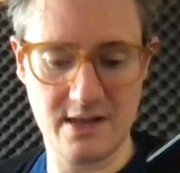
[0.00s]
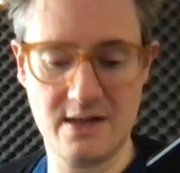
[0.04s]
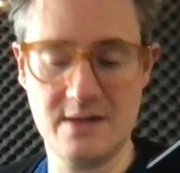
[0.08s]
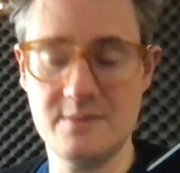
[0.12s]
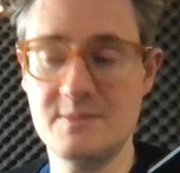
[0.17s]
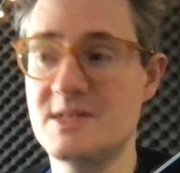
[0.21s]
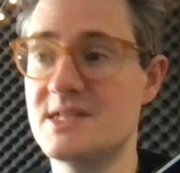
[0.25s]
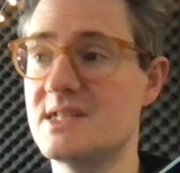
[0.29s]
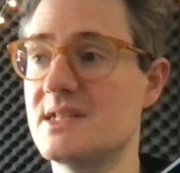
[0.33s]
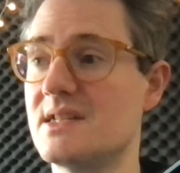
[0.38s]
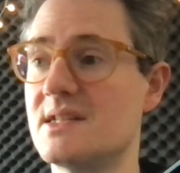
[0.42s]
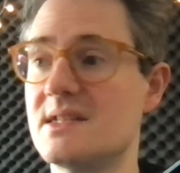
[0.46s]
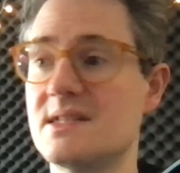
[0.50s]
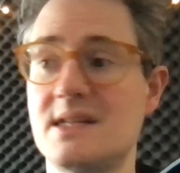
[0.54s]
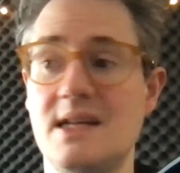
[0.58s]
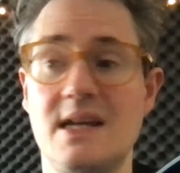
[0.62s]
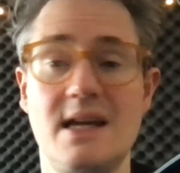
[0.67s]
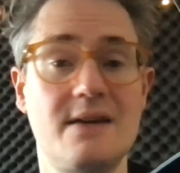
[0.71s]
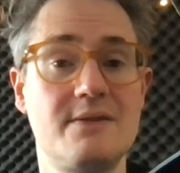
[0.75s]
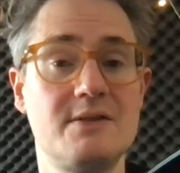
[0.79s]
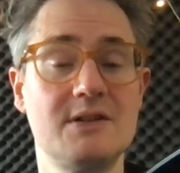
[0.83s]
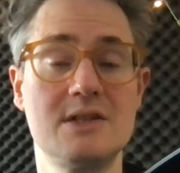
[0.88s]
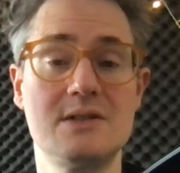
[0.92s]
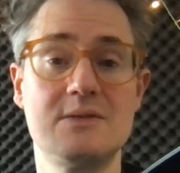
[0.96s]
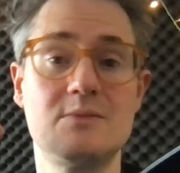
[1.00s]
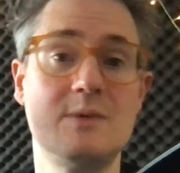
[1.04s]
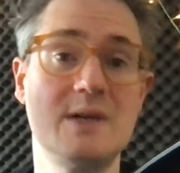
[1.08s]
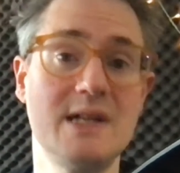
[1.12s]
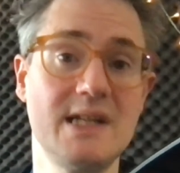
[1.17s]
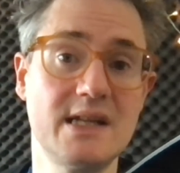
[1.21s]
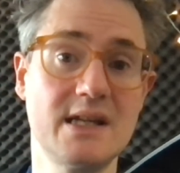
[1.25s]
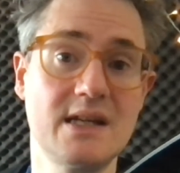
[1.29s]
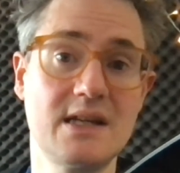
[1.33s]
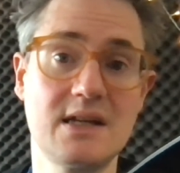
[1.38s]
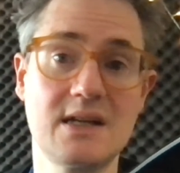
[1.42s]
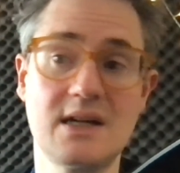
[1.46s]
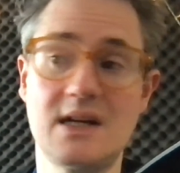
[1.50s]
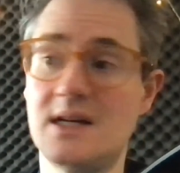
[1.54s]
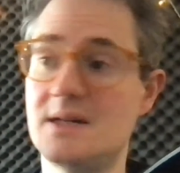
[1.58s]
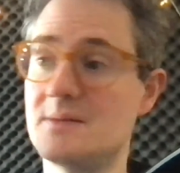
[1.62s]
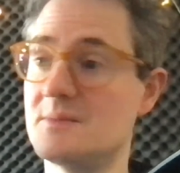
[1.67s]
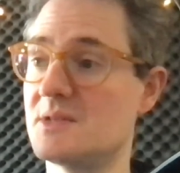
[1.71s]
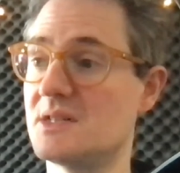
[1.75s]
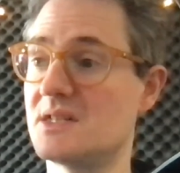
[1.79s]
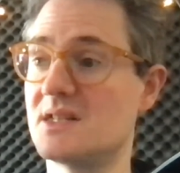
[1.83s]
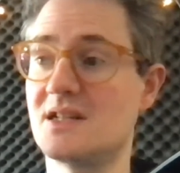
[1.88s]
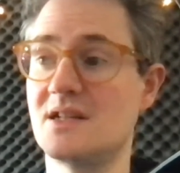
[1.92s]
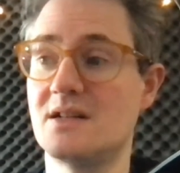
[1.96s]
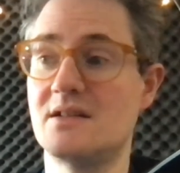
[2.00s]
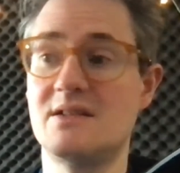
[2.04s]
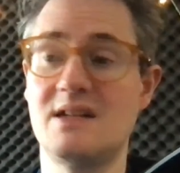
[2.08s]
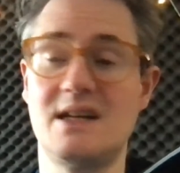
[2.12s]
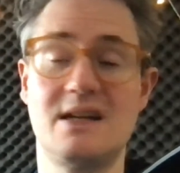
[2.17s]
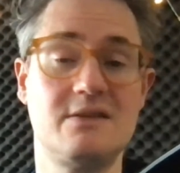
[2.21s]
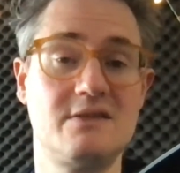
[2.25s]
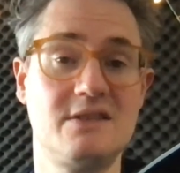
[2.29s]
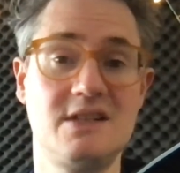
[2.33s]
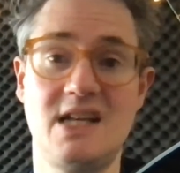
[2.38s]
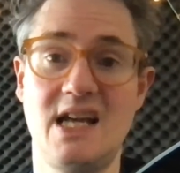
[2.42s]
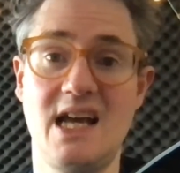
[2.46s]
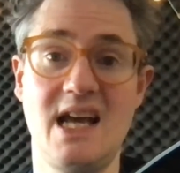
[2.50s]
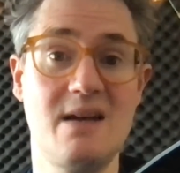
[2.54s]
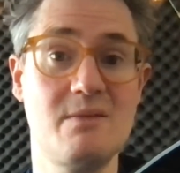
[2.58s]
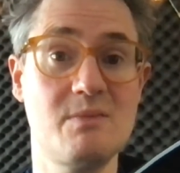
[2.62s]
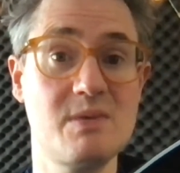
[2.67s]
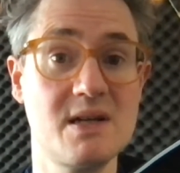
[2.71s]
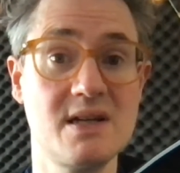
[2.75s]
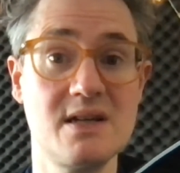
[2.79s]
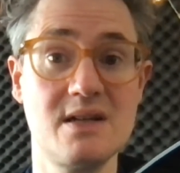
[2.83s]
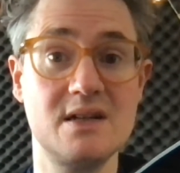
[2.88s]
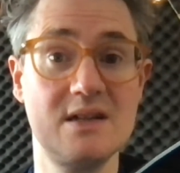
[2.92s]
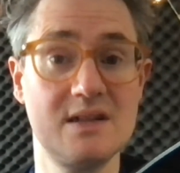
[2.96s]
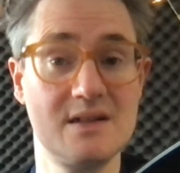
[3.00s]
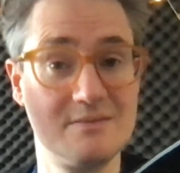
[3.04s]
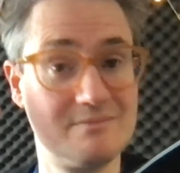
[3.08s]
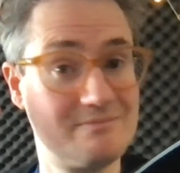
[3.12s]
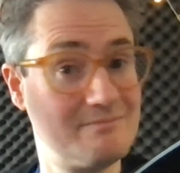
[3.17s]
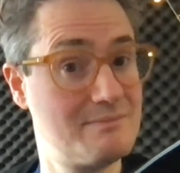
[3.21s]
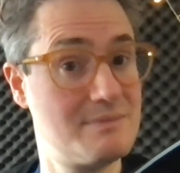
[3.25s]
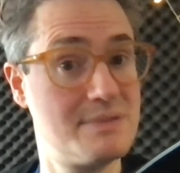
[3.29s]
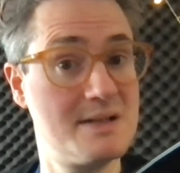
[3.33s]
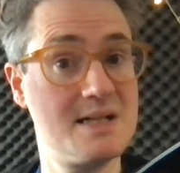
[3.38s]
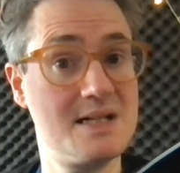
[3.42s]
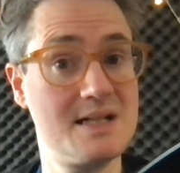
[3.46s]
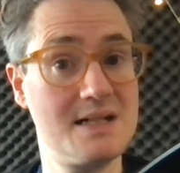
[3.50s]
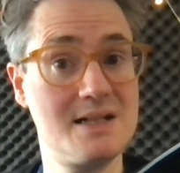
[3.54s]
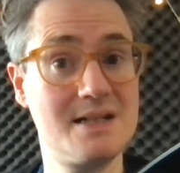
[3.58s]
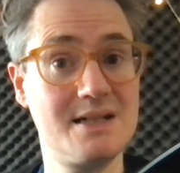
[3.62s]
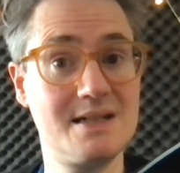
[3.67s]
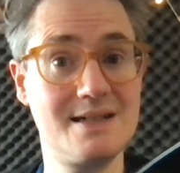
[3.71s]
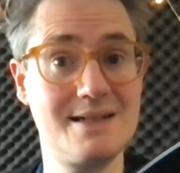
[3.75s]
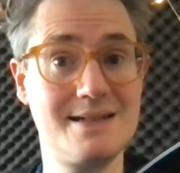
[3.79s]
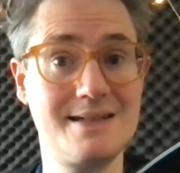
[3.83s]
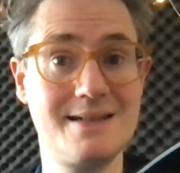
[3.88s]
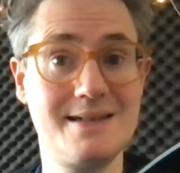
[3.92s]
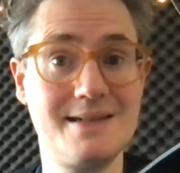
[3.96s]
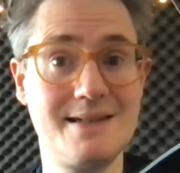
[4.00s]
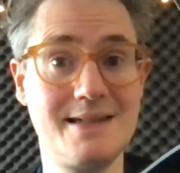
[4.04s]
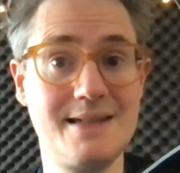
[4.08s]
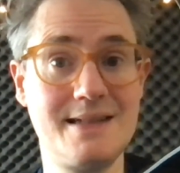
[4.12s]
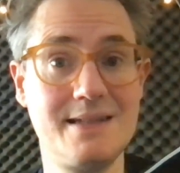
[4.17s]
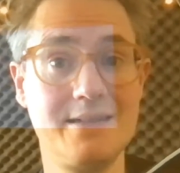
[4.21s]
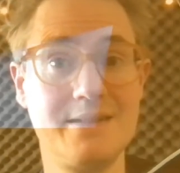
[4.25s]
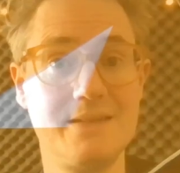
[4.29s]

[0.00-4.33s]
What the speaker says: I'm just going to say have a good week. I'm going to go and have a nap. Bye.